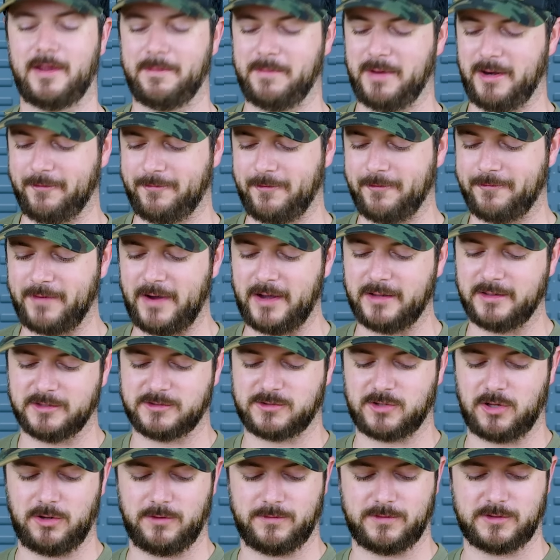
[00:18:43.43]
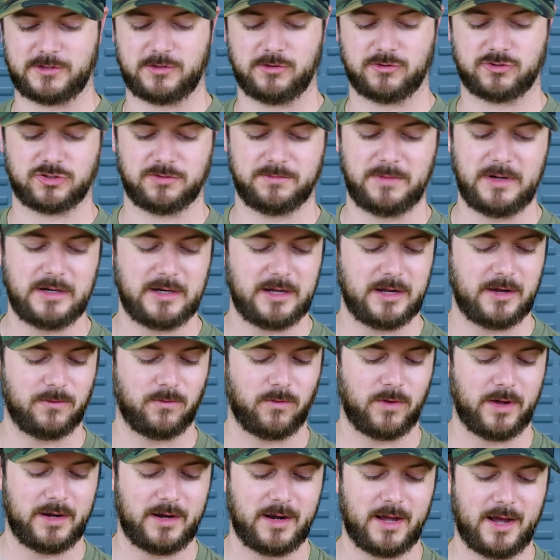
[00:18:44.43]
I mean, if you find this all over social media
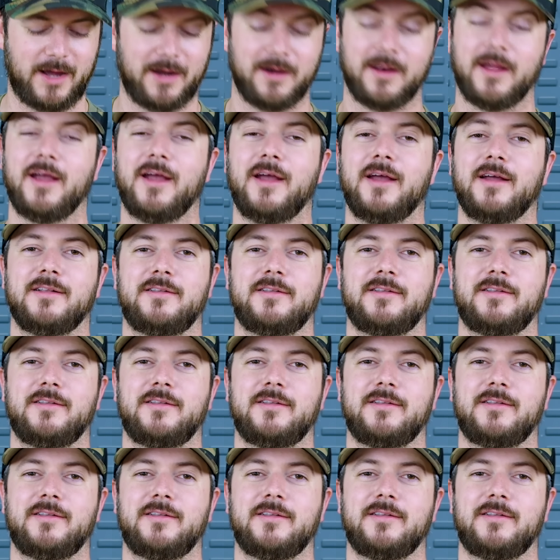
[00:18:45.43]
and whatnot,